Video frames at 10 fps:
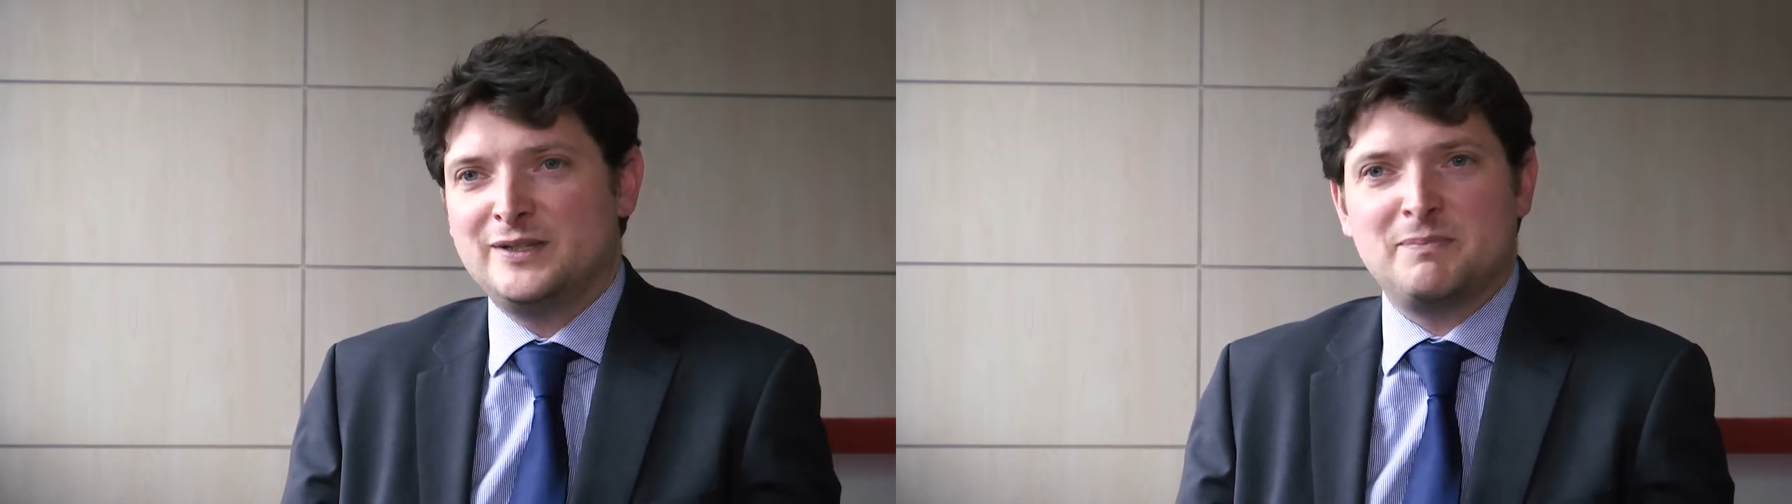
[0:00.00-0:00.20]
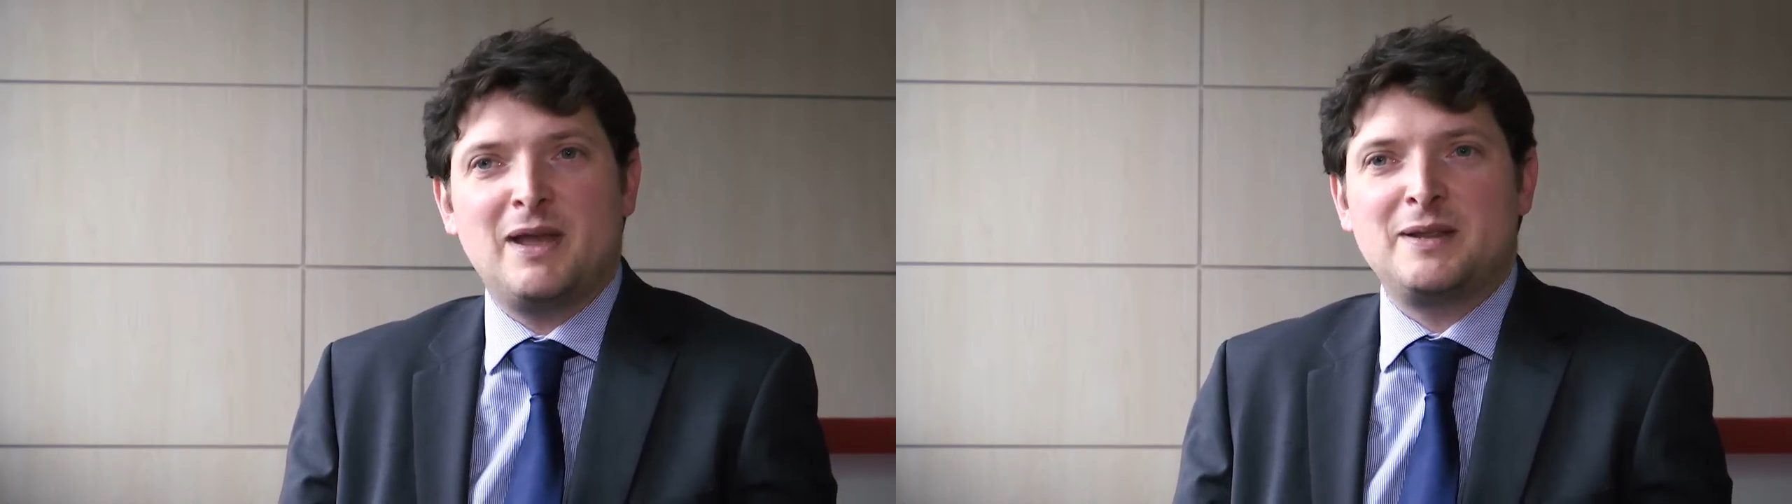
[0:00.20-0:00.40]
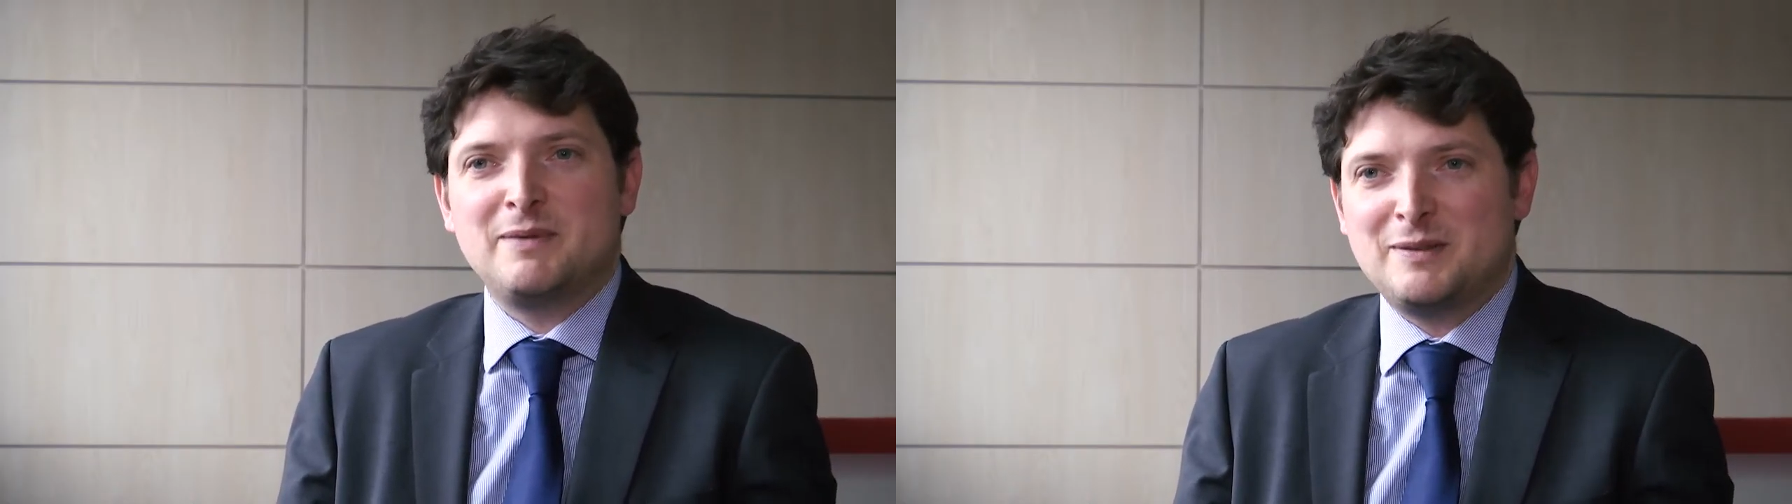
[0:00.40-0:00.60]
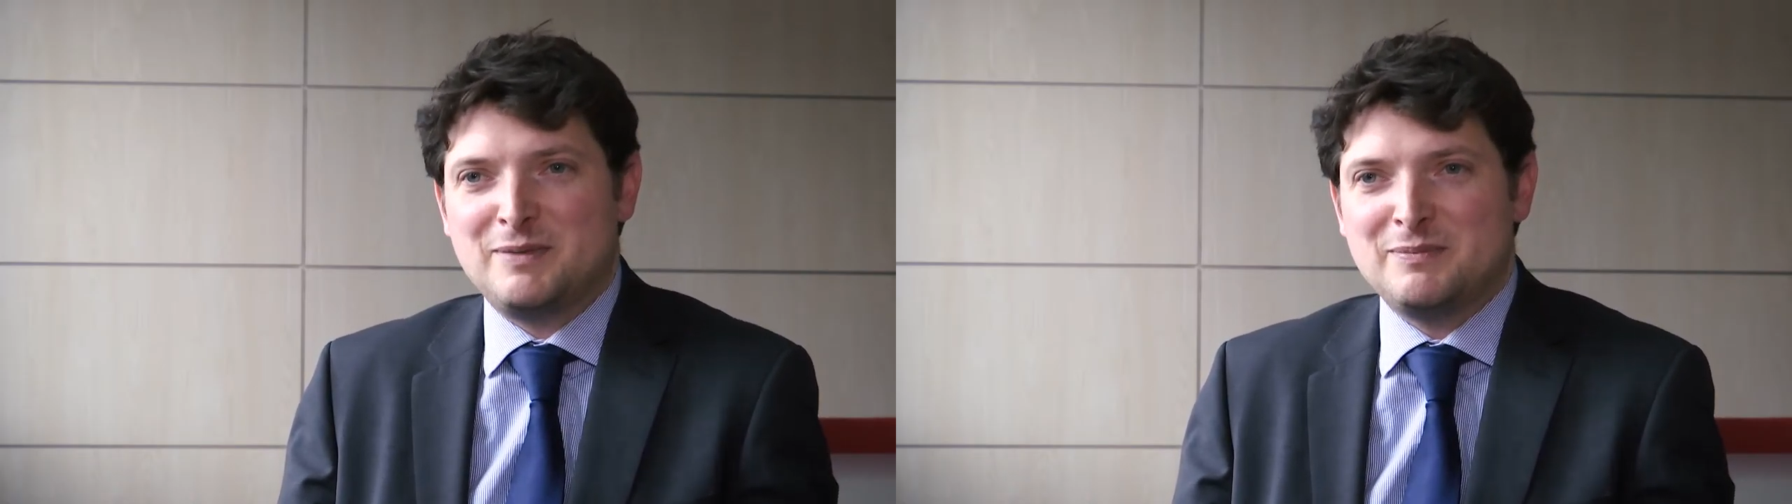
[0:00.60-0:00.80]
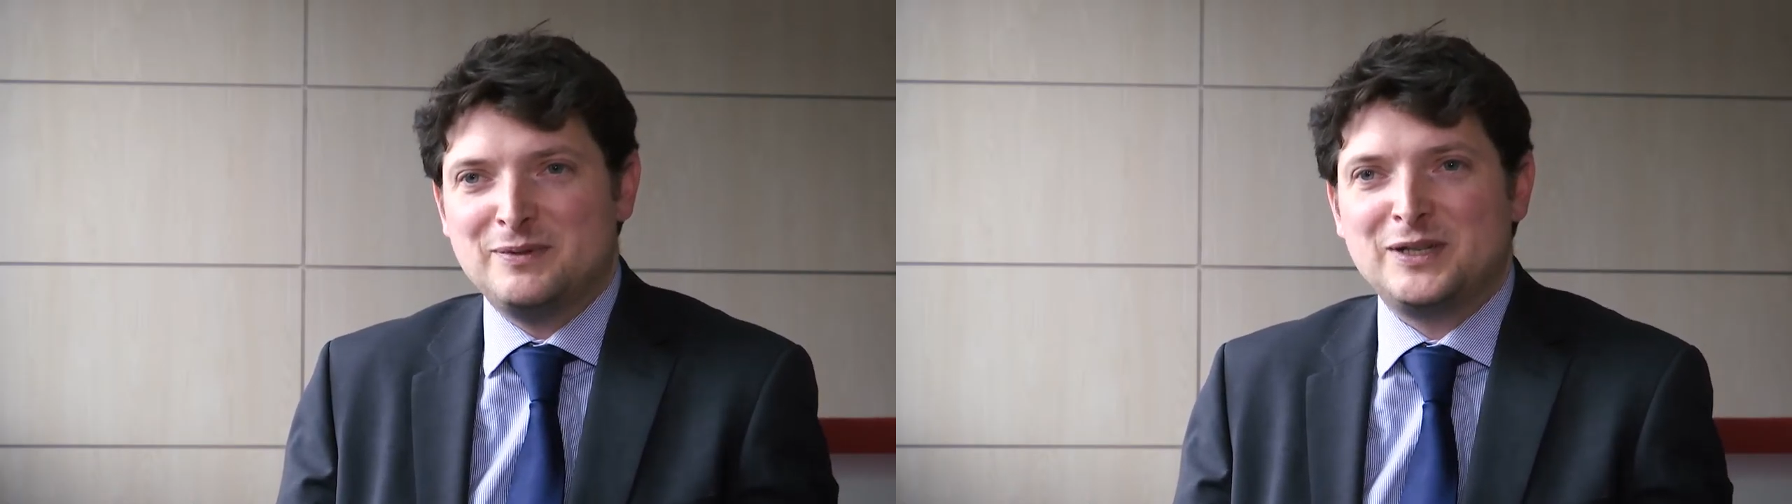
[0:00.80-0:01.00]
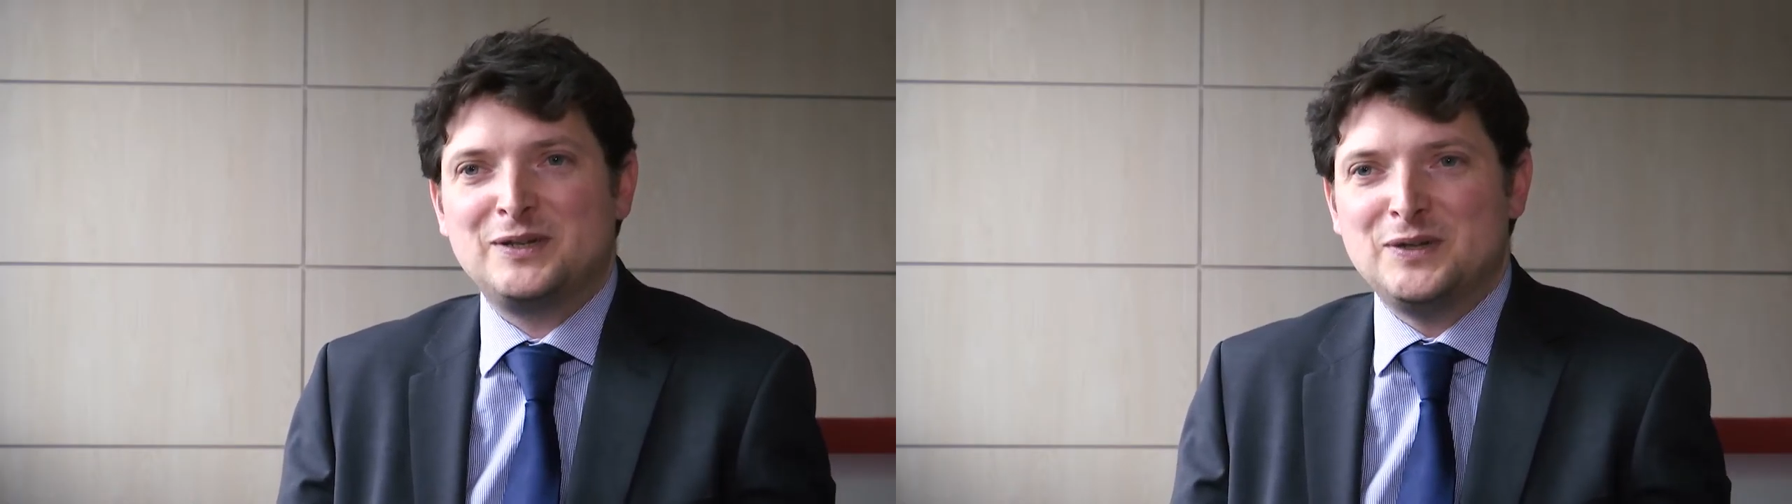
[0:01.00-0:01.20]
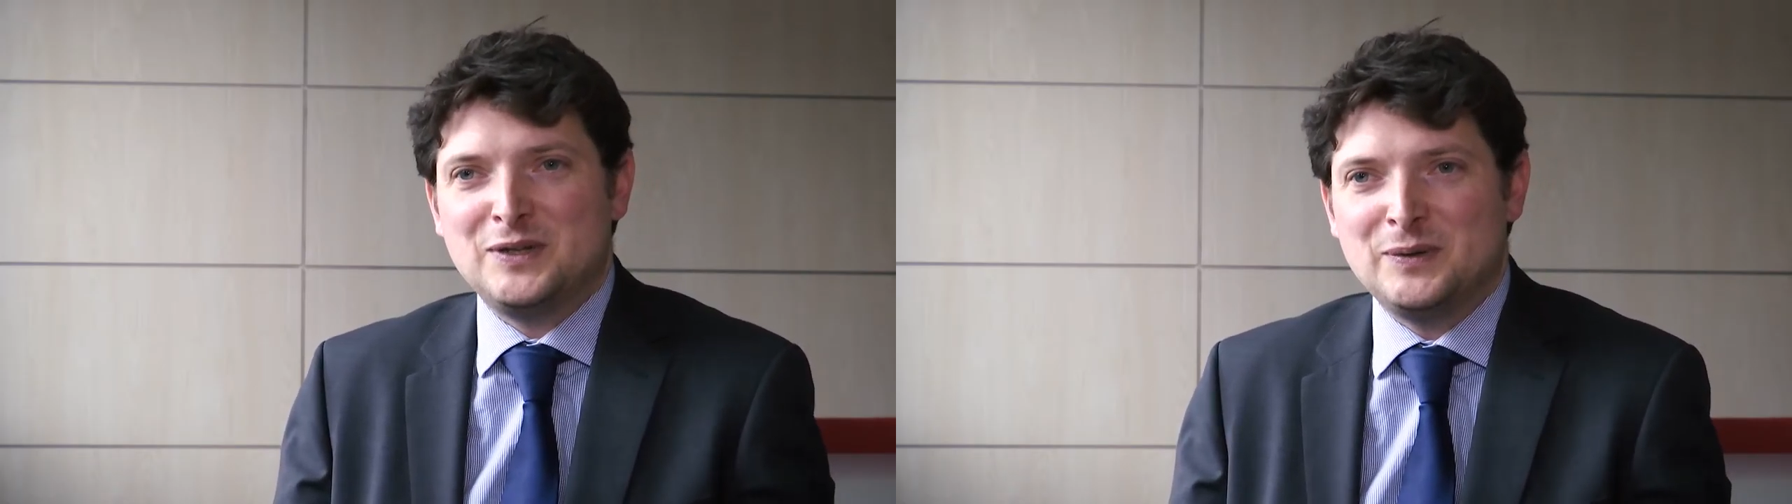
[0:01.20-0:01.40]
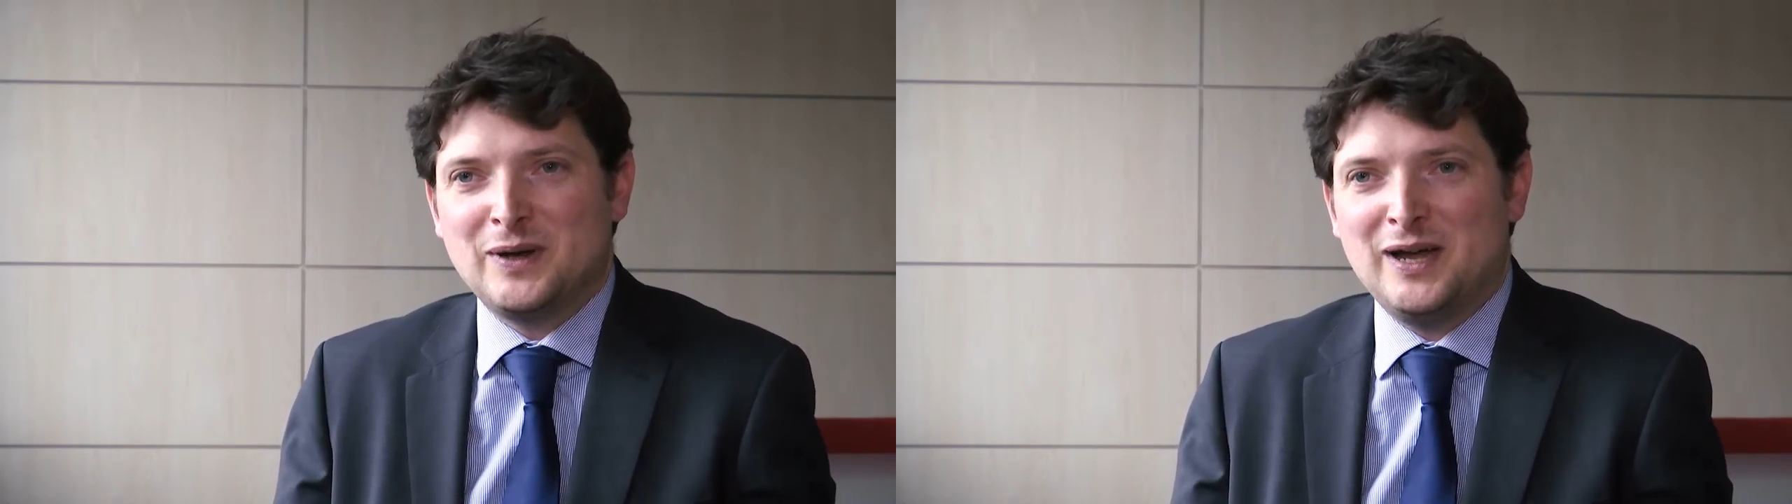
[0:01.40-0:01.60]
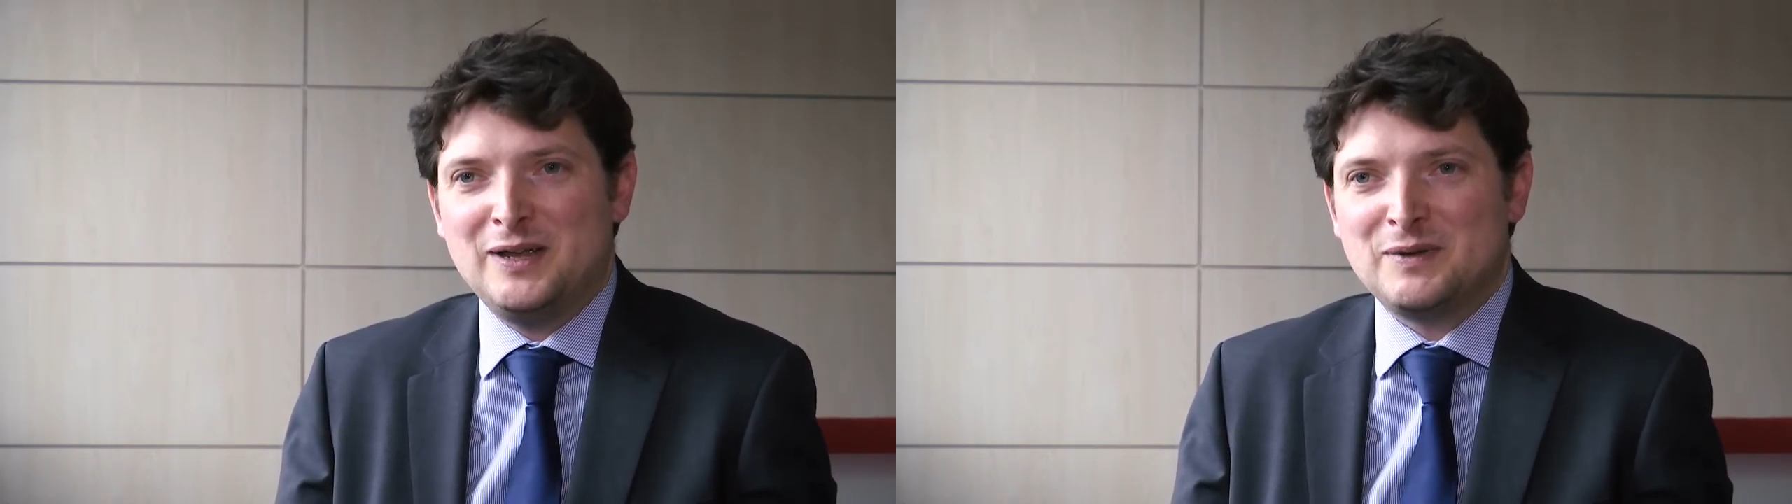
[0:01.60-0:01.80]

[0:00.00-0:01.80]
to many, many people, including you and I.